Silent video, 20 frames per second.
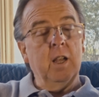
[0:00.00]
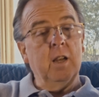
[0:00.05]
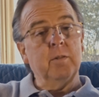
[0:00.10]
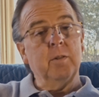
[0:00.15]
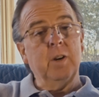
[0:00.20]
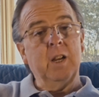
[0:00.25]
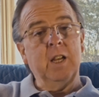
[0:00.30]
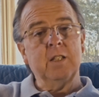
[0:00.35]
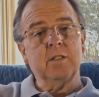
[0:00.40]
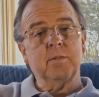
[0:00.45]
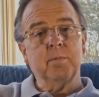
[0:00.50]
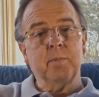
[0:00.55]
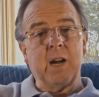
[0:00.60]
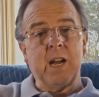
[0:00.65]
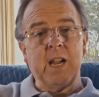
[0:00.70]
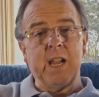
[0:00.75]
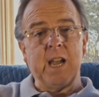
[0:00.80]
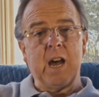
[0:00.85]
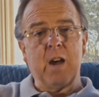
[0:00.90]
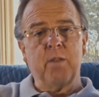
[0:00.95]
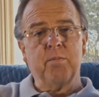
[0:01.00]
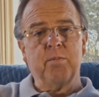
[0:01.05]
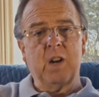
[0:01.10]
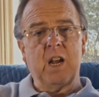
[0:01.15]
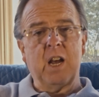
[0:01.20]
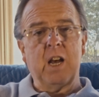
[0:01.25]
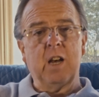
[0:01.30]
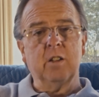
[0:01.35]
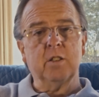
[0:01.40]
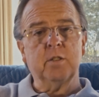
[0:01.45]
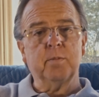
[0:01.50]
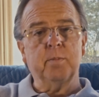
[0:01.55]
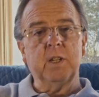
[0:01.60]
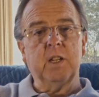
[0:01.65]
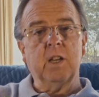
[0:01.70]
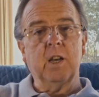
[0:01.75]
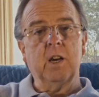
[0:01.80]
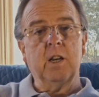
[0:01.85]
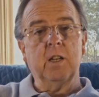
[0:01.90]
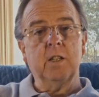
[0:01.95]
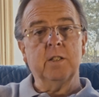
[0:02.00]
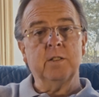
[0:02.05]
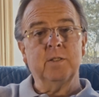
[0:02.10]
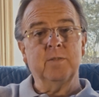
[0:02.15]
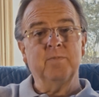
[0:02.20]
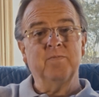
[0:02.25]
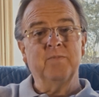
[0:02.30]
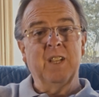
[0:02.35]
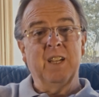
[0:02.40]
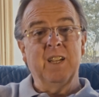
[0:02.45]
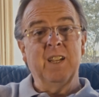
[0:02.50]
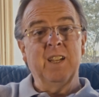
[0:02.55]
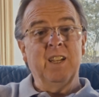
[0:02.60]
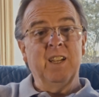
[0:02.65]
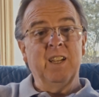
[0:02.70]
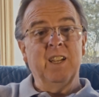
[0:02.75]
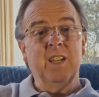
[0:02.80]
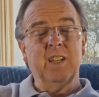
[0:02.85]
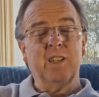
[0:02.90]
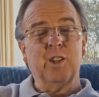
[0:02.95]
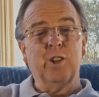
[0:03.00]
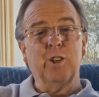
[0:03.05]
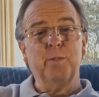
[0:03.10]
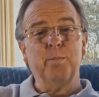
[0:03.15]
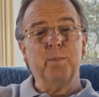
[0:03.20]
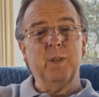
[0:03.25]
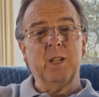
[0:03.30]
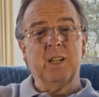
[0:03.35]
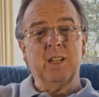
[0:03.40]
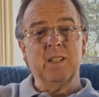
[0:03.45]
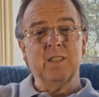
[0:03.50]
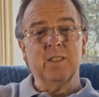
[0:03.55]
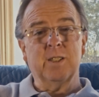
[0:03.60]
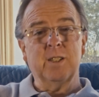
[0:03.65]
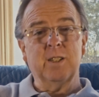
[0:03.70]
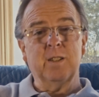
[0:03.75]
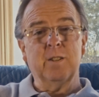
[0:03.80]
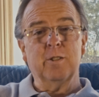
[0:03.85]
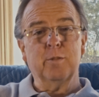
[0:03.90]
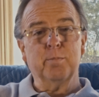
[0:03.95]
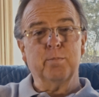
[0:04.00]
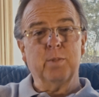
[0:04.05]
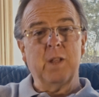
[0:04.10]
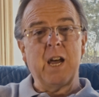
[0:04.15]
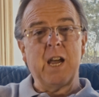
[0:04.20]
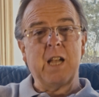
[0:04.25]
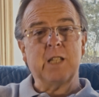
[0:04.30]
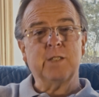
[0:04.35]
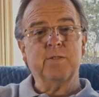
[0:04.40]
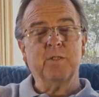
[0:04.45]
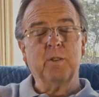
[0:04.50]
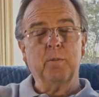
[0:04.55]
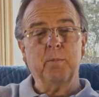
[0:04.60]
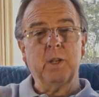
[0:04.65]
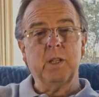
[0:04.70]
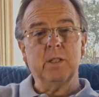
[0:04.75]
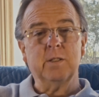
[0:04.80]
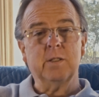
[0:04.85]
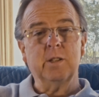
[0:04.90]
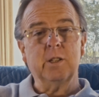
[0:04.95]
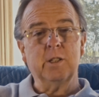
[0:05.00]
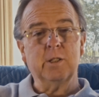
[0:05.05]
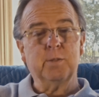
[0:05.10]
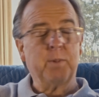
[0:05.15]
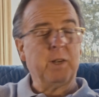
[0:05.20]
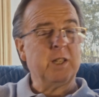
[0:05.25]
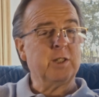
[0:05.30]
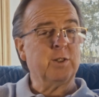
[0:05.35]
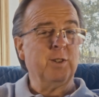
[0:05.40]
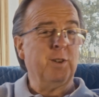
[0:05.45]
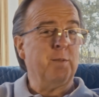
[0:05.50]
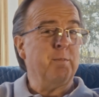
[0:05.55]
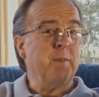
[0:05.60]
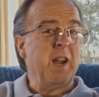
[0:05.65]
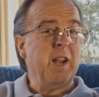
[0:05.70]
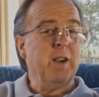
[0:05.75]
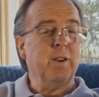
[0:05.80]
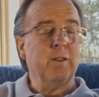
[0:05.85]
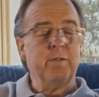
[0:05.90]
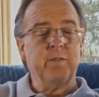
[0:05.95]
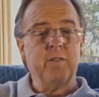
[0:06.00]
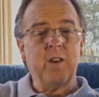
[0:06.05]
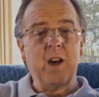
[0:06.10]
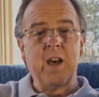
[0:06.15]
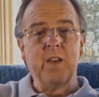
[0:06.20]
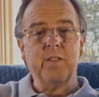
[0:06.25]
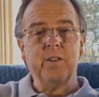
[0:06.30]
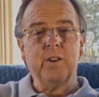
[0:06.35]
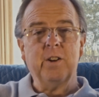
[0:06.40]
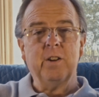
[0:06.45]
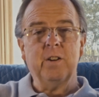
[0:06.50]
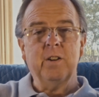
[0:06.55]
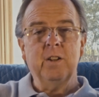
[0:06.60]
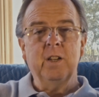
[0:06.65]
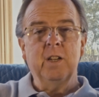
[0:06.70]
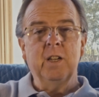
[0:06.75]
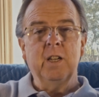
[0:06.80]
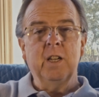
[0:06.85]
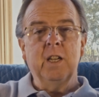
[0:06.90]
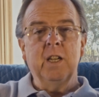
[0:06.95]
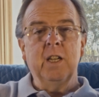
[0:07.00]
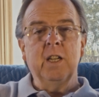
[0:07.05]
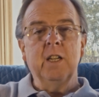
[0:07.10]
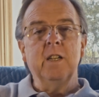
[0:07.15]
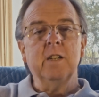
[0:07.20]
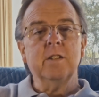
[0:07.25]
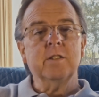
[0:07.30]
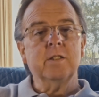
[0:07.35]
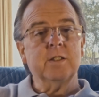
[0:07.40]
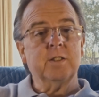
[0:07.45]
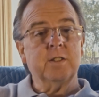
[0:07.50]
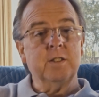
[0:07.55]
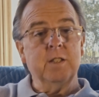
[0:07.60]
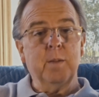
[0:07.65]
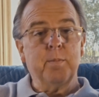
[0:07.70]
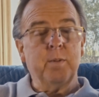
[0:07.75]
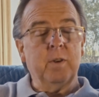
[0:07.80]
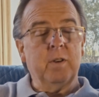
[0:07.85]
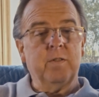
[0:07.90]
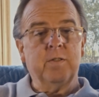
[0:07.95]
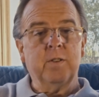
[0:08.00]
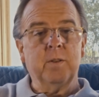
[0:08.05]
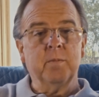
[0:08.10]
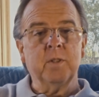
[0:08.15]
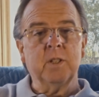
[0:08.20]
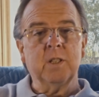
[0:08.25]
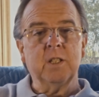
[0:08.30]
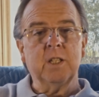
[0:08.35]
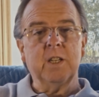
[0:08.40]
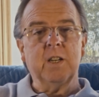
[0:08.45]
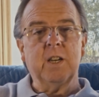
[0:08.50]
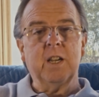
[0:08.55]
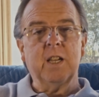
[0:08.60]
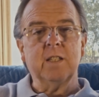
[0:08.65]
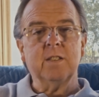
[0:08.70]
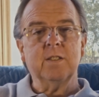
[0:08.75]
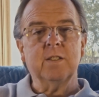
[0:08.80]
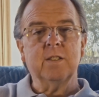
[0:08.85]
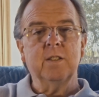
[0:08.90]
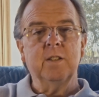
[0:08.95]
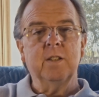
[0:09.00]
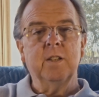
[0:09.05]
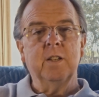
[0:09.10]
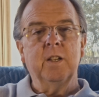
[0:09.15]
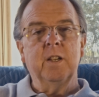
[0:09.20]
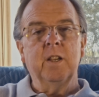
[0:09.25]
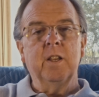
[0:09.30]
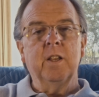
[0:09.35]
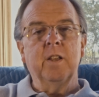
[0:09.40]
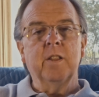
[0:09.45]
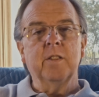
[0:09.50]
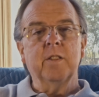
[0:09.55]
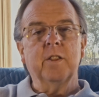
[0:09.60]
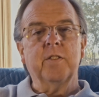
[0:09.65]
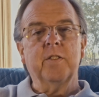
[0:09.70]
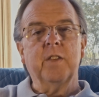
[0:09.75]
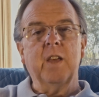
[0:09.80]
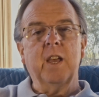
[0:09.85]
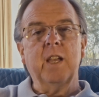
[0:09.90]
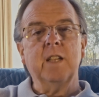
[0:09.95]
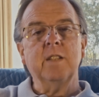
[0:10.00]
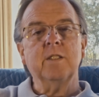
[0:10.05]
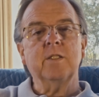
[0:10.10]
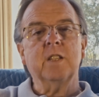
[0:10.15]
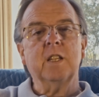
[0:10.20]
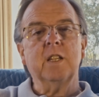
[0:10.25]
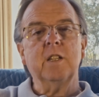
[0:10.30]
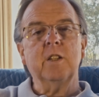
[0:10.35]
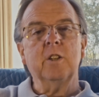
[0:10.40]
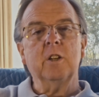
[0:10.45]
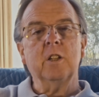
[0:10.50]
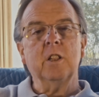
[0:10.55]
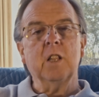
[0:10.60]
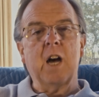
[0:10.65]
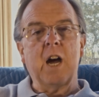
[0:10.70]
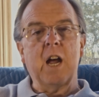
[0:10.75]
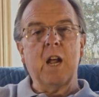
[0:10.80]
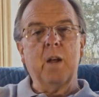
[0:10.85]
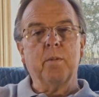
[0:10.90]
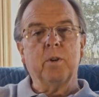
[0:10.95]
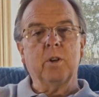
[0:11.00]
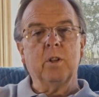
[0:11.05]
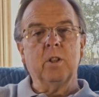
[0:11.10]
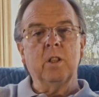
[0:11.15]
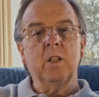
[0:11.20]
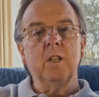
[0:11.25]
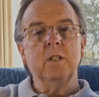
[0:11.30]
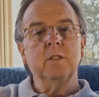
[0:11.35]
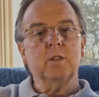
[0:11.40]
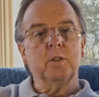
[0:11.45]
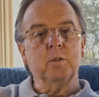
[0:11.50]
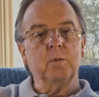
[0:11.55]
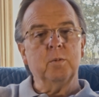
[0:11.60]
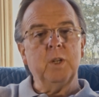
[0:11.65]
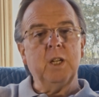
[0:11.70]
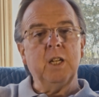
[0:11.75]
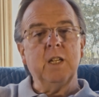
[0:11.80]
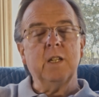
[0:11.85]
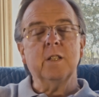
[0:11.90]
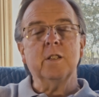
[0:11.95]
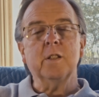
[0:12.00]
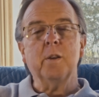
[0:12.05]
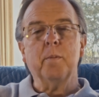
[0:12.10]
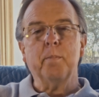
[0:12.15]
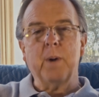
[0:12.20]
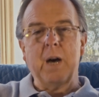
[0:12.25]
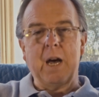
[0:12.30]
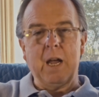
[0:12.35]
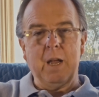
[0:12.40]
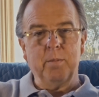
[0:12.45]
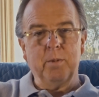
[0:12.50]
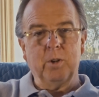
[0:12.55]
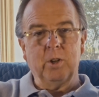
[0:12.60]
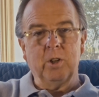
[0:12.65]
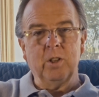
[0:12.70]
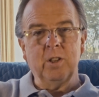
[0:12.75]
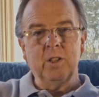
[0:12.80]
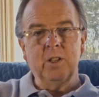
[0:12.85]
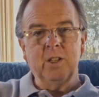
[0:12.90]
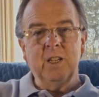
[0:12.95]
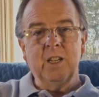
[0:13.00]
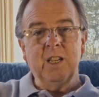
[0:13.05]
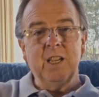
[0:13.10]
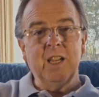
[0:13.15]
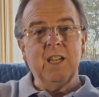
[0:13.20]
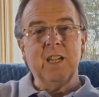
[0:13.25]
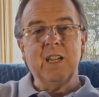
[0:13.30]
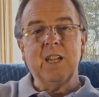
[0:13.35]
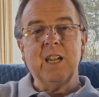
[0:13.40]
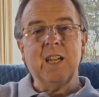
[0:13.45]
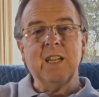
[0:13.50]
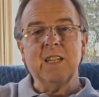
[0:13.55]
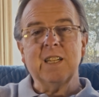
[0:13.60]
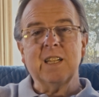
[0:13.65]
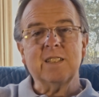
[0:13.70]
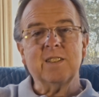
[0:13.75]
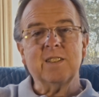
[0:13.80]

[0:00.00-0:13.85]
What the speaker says: It raised my eyebrows because it could be considered blasphemous, especially by her father. Here's a snippet from the lyrics. the things that you're liable to read in the Bible, it ain't